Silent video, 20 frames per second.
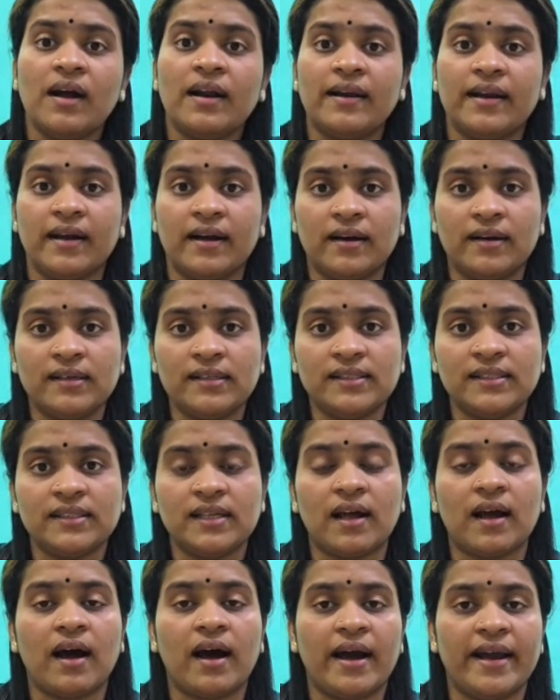nuts,
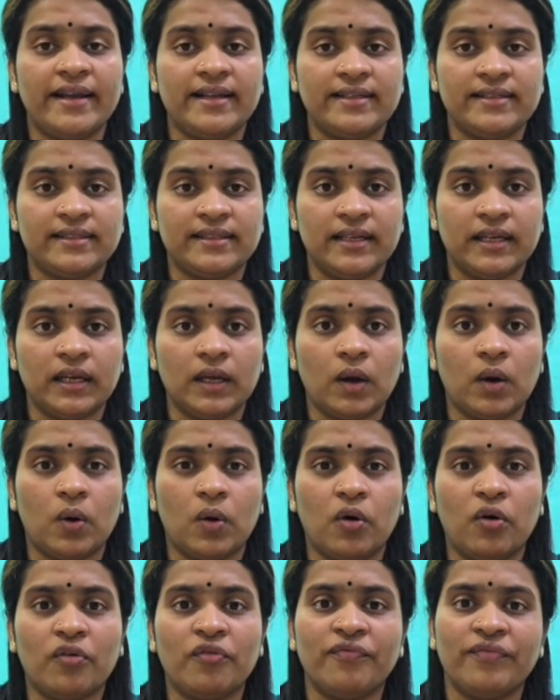icing,
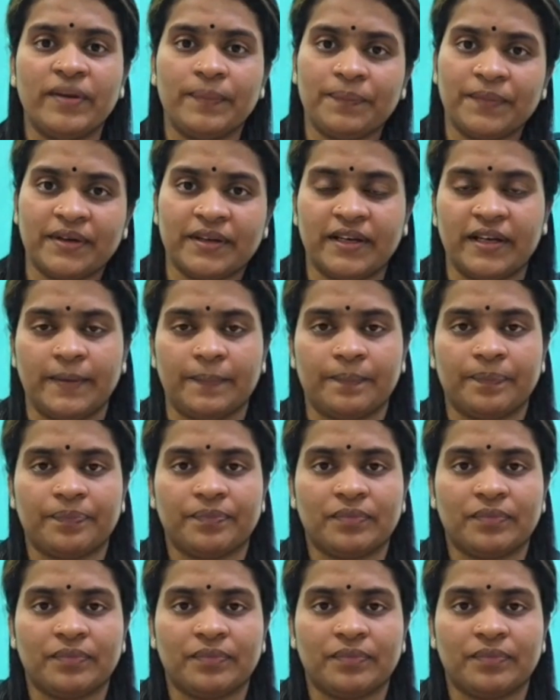or whipped cream.